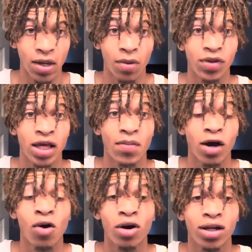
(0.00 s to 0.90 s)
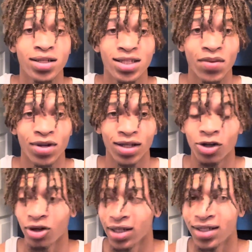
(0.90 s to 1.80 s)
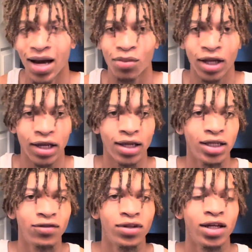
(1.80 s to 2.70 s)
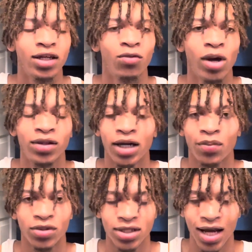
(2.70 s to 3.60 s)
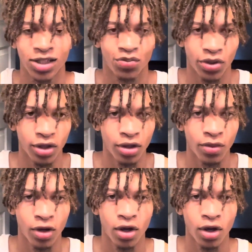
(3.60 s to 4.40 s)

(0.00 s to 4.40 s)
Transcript: I'm thinking about going in the gym and literally dominating and lifting any weight that I decide to put up.